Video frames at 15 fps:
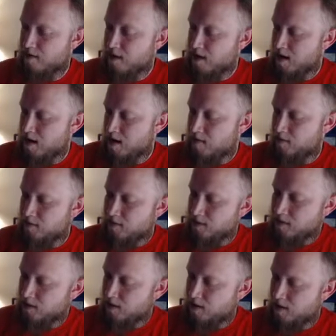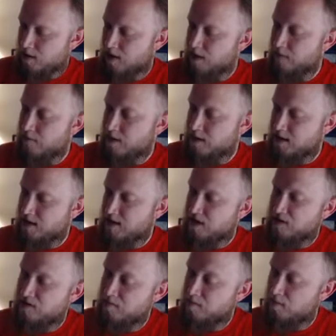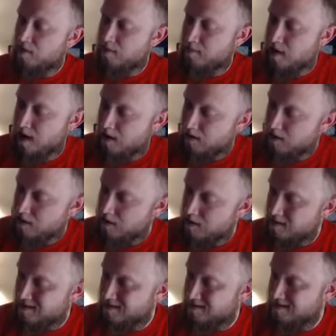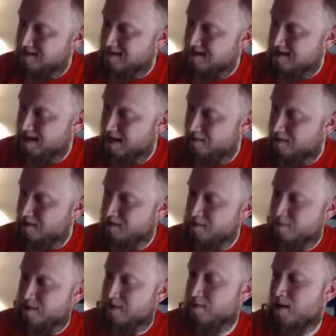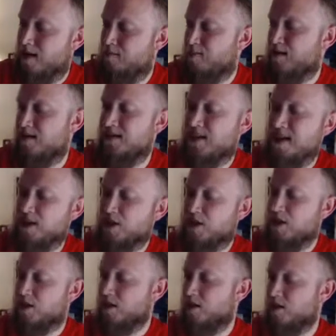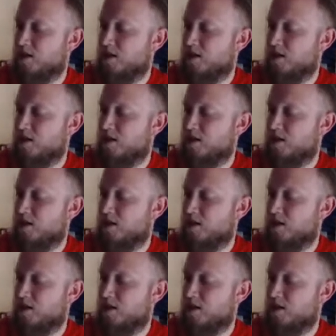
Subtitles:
And we'll discard Lady Vic to get 2 more power. Again, that's a 7, so we can buy Possession.